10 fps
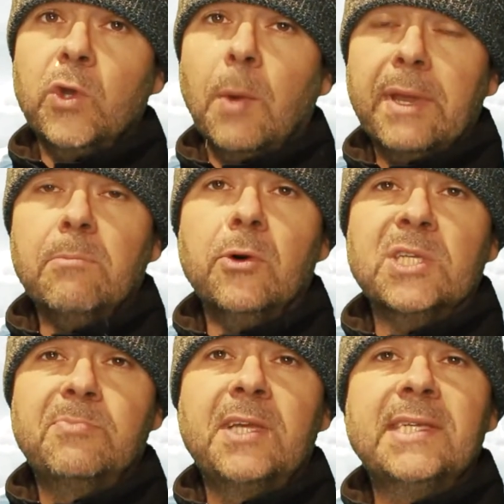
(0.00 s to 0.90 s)
comic
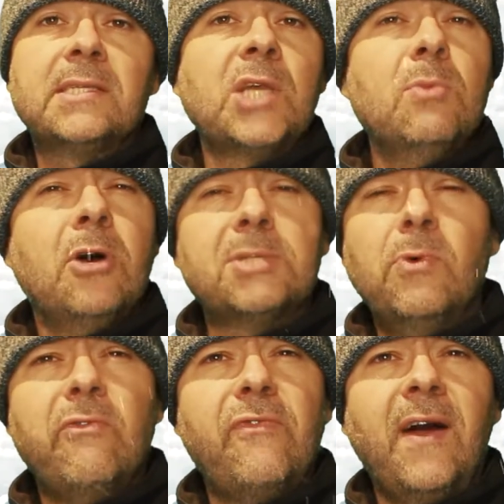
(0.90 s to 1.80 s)
books because it's so much
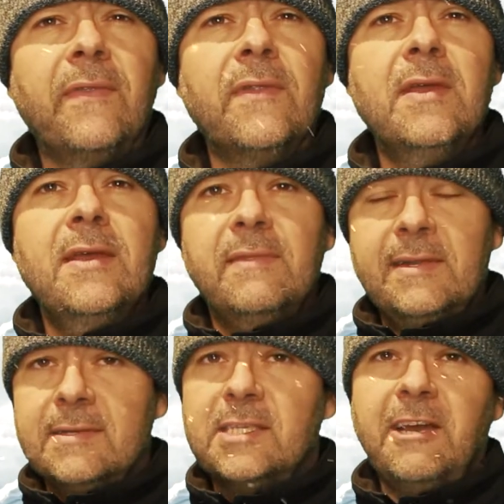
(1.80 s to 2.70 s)
more fun
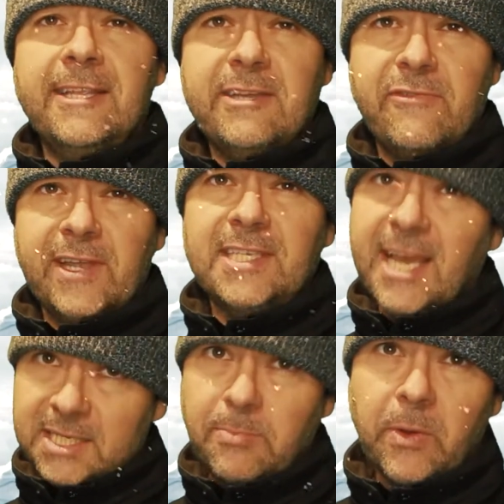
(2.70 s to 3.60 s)
than a scientific
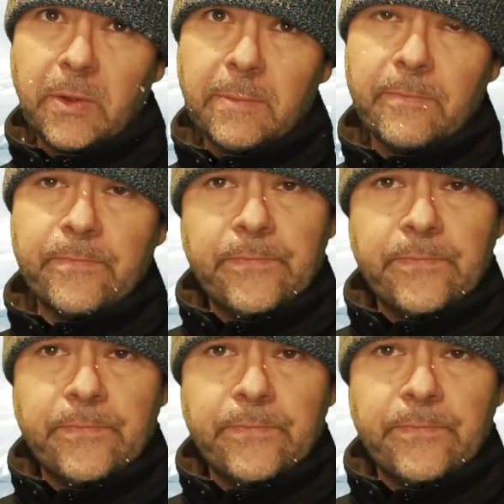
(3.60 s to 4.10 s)
textbook.